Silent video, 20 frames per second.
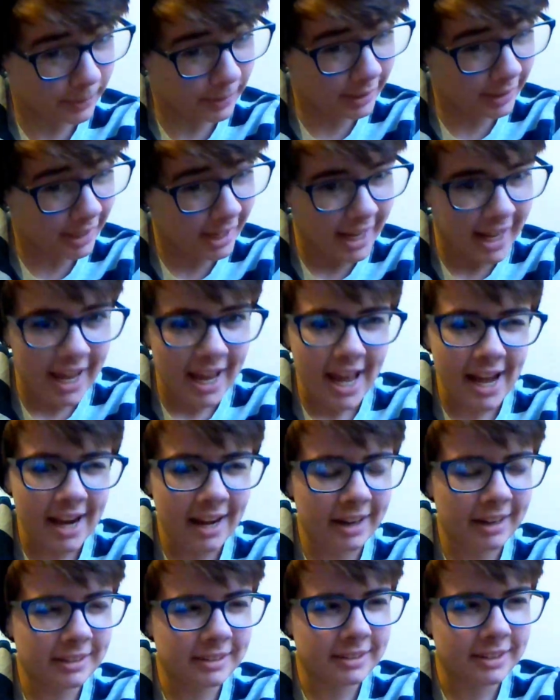And
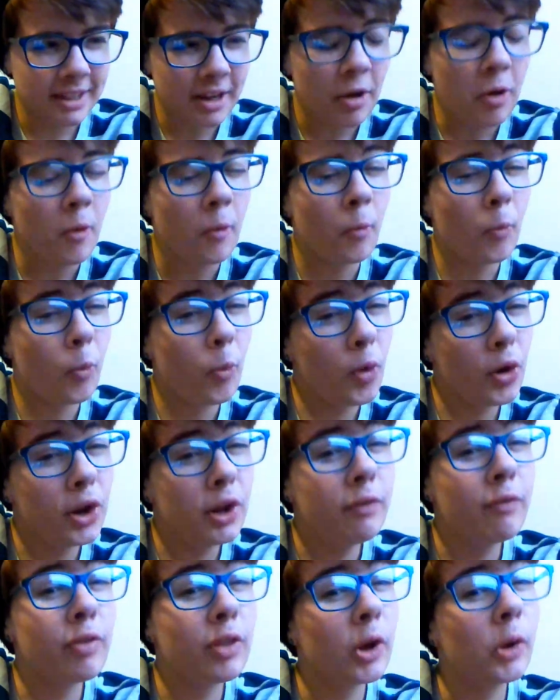then I was like, what
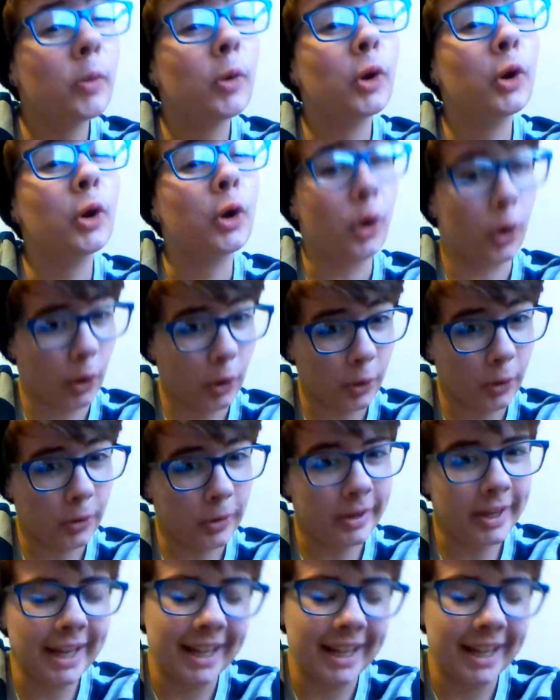if they're a girl?